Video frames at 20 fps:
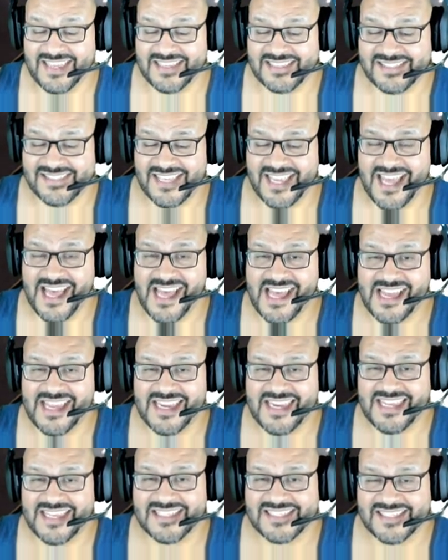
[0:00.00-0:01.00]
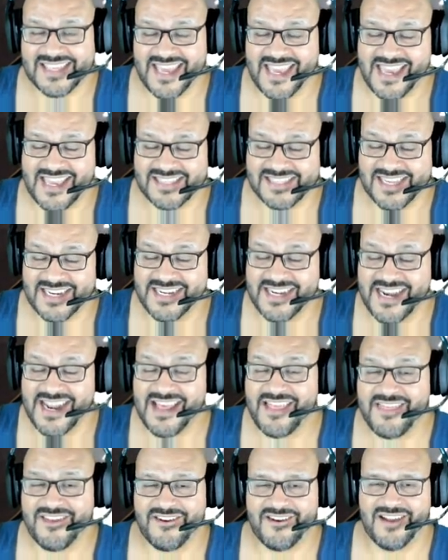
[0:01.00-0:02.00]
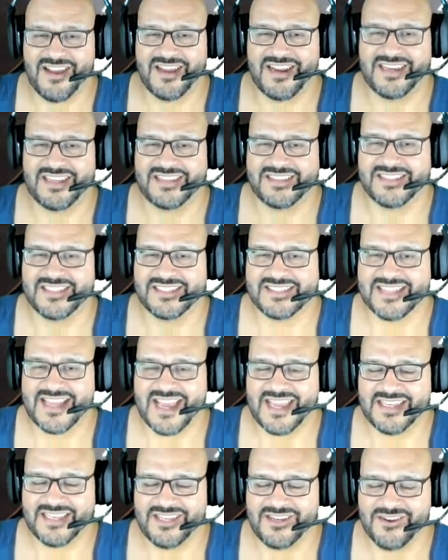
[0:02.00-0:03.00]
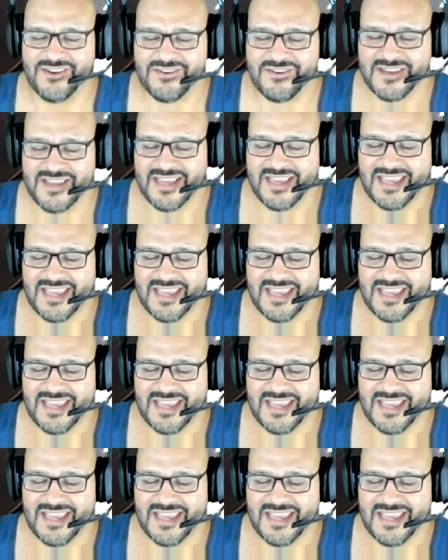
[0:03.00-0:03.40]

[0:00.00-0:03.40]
It's the ugliest case. Another ugly design, you know.